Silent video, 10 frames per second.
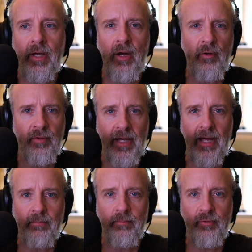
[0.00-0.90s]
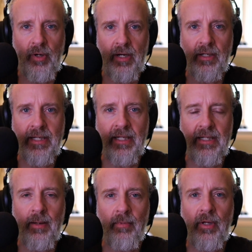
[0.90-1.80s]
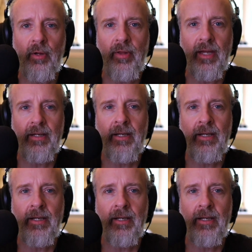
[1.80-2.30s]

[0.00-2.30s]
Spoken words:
Hopefully I'll try to link it down below, that,